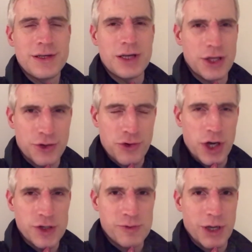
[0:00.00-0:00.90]
in the
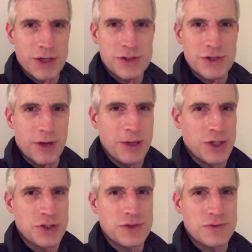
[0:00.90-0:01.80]
crawl space. So, I mean,
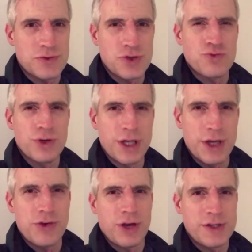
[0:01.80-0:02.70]
just really
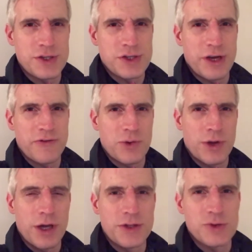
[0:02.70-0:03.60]
crazy stuff
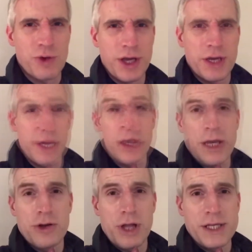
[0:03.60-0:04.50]
going on this weekend. I'm
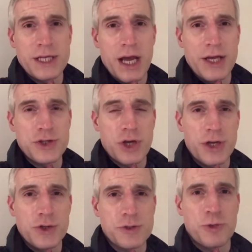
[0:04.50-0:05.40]
down here late tonight trying
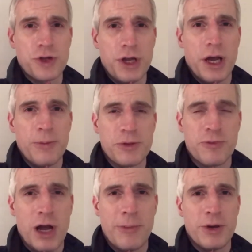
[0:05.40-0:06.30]
to do some cleanup at the
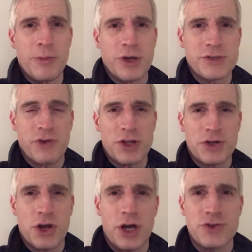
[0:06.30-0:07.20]
property because I've got
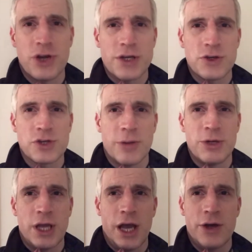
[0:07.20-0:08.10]
the contractors
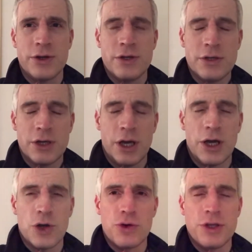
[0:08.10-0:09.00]
coming down
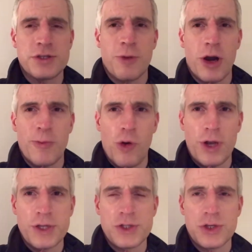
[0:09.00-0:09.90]
early tomorrow
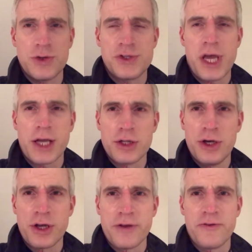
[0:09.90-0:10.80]
morning to take a
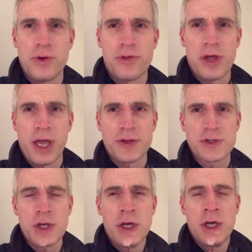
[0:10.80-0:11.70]
look at a few
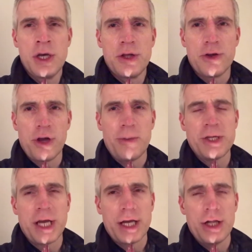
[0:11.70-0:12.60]
things. They're going to
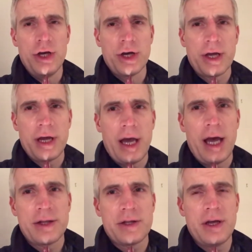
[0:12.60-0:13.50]
be taking a look
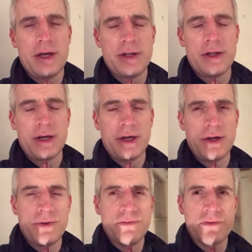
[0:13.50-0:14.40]
at
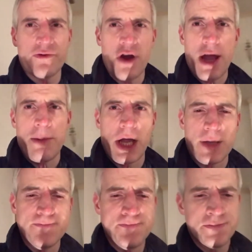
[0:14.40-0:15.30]
the framing,